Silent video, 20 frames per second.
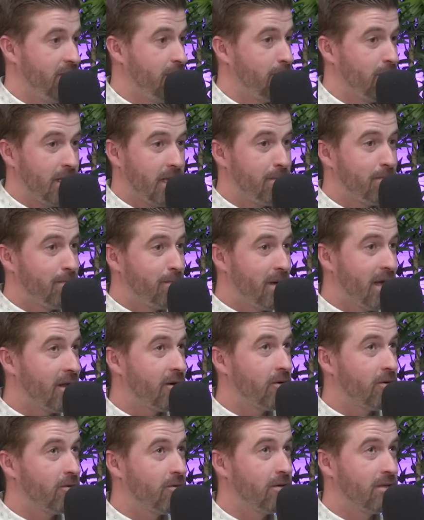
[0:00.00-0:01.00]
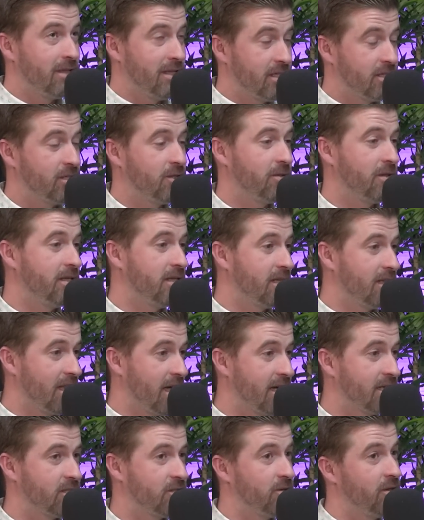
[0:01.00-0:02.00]
if he played better this year than he did
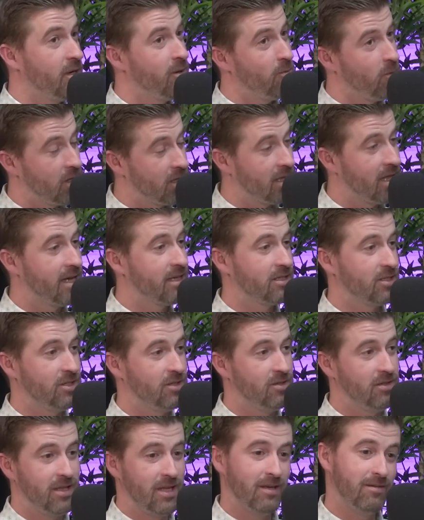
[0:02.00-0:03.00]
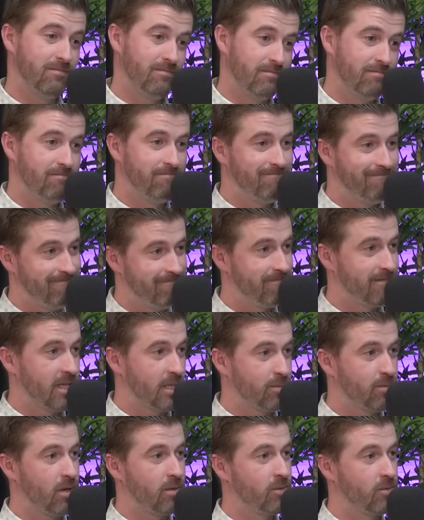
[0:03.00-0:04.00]
last year and he won last year, then
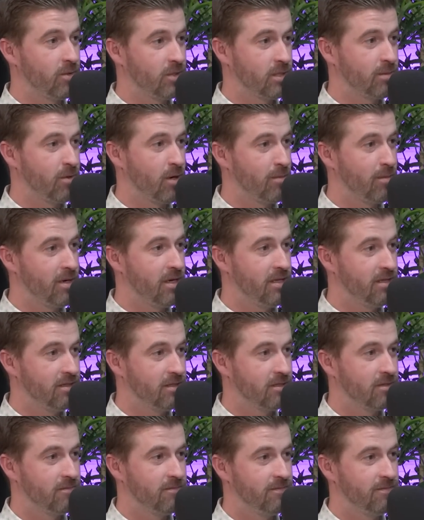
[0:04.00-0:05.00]
that's probably where the smart money is.